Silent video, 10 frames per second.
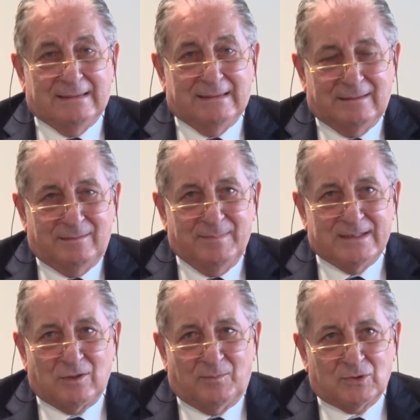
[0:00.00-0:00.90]
and
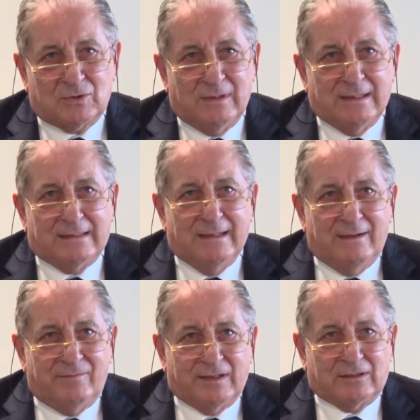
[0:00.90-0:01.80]
turned the land
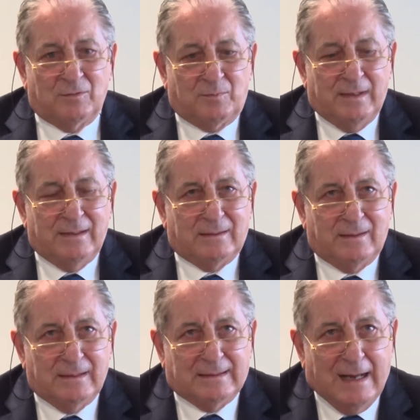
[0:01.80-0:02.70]
into a meadow
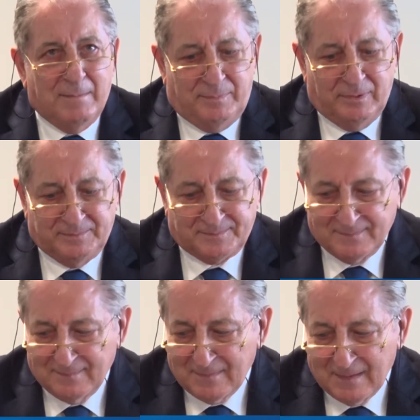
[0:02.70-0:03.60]
and
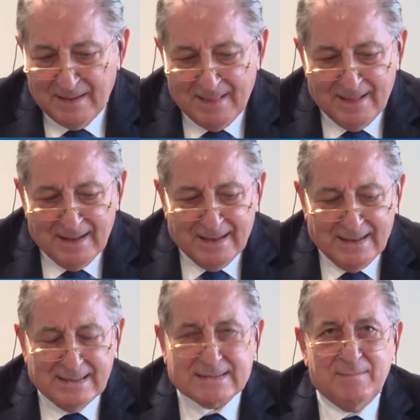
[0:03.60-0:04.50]
started rearing
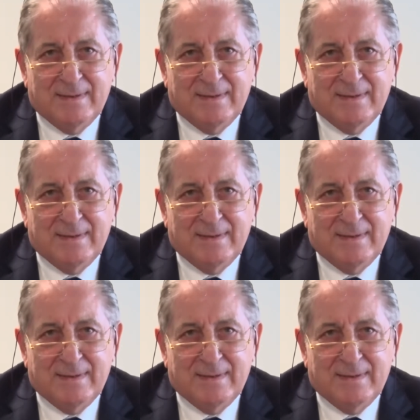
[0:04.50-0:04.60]
cattle.